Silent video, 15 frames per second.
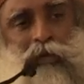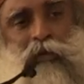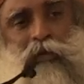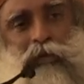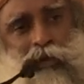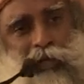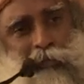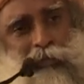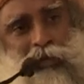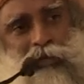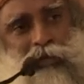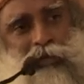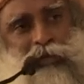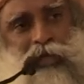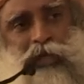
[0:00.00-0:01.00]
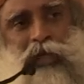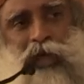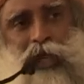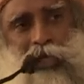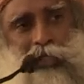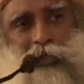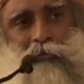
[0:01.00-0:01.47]
Only because a
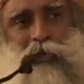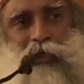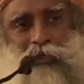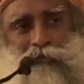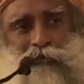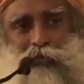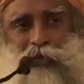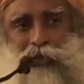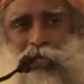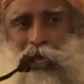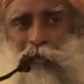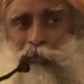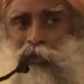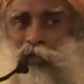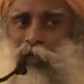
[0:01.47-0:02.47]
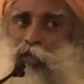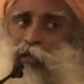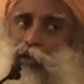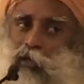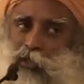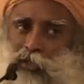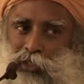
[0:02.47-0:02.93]
large part of you is happening
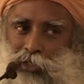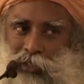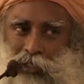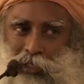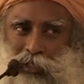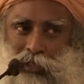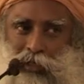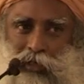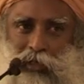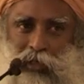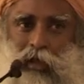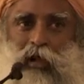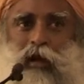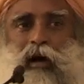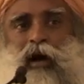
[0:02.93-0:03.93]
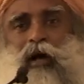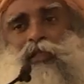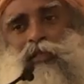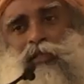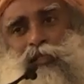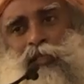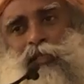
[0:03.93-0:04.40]
unconsciously,
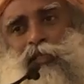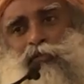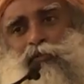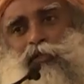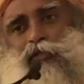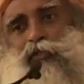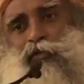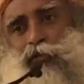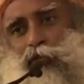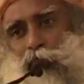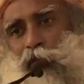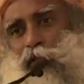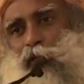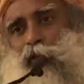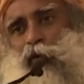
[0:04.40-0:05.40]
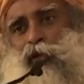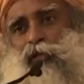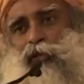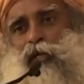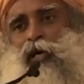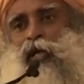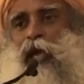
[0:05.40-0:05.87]
other things which you do not
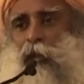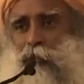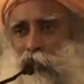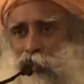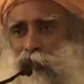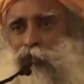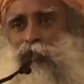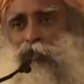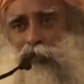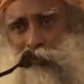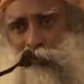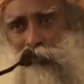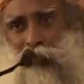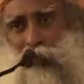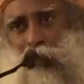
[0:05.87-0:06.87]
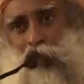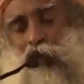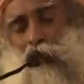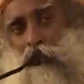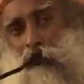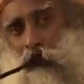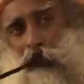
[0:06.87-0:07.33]
want are happening within you.
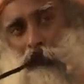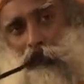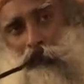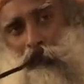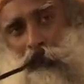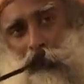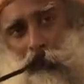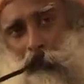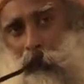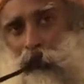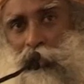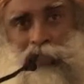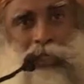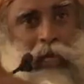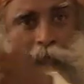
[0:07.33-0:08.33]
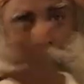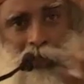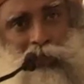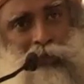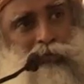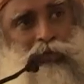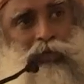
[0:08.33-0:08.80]
What you do not want is happening
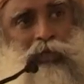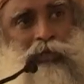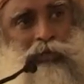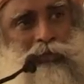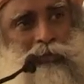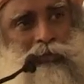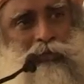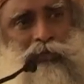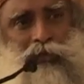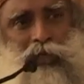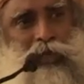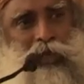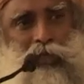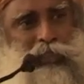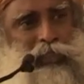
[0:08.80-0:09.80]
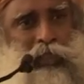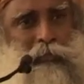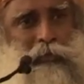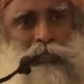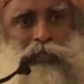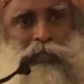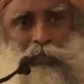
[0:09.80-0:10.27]
in the world. You cannot stop
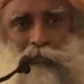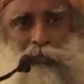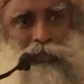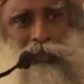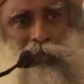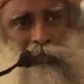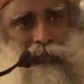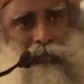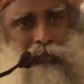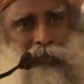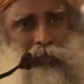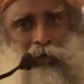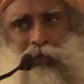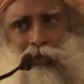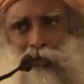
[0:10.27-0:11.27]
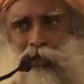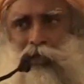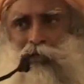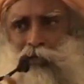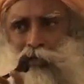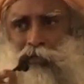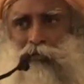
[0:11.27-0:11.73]
it 100%. Only
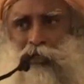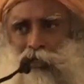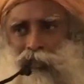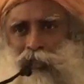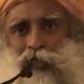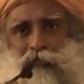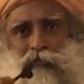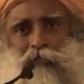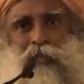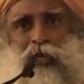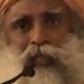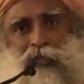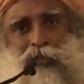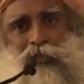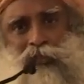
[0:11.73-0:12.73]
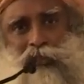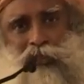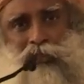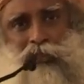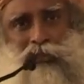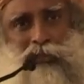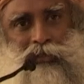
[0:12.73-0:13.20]
to some extent we manage these
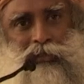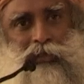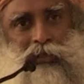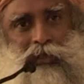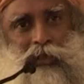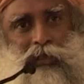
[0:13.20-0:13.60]
things.